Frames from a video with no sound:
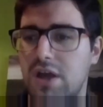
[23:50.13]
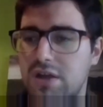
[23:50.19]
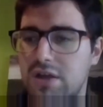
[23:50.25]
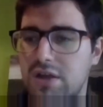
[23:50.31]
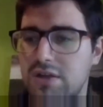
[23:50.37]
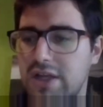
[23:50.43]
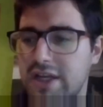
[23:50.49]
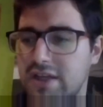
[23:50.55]

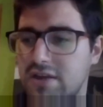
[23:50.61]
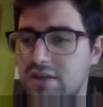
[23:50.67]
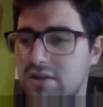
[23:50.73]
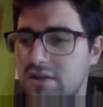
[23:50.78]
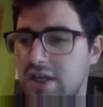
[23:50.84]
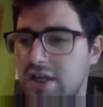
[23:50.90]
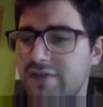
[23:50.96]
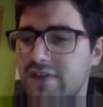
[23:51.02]
like
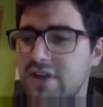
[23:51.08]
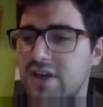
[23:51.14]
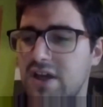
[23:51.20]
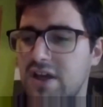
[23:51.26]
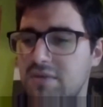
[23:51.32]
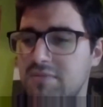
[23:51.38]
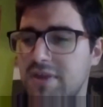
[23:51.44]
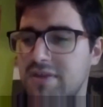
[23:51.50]
having a
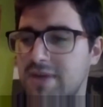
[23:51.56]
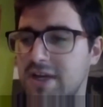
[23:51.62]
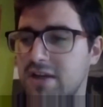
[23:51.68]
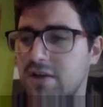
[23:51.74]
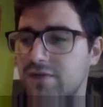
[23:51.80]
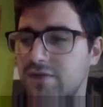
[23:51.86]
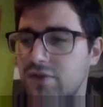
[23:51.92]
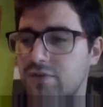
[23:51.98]
mathematical
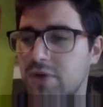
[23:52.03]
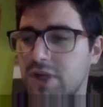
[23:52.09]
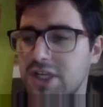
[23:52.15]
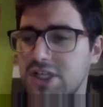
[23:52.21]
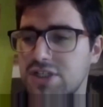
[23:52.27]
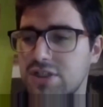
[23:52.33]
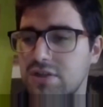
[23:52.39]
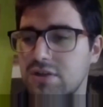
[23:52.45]

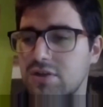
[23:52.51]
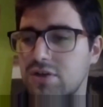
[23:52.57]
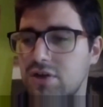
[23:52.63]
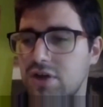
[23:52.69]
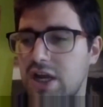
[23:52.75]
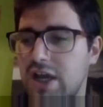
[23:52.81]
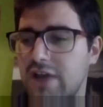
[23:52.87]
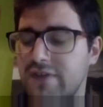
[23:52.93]
formulation or
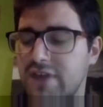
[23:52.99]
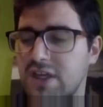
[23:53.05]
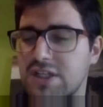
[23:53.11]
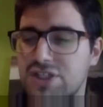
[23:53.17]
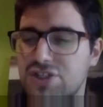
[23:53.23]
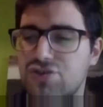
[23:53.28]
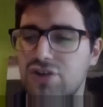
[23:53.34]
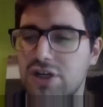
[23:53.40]
having a
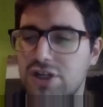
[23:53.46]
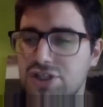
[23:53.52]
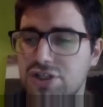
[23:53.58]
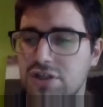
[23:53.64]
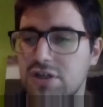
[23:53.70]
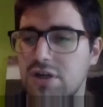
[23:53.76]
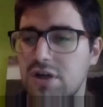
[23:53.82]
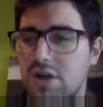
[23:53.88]

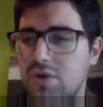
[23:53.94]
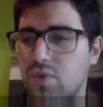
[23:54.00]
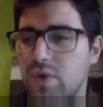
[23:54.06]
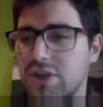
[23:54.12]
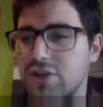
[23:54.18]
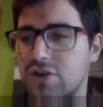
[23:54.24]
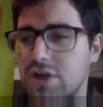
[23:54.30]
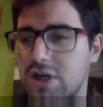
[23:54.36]
structure
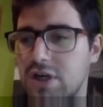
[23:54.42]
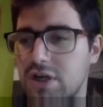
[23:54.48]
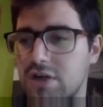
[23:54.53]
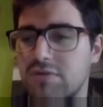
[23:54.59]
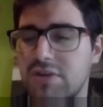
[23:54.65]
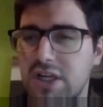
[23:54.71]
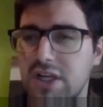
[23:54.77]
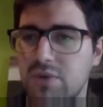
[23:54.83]
when you are
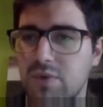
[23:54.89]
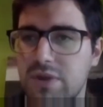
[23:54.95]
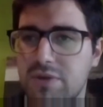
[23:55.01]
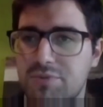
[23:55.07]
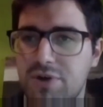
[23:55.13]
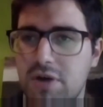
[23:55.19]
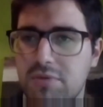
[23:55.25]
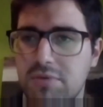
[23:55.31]
dealing with a
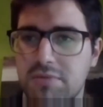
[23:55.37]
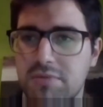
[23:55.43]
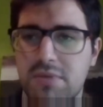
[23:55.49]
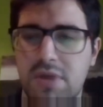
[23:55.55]
problem.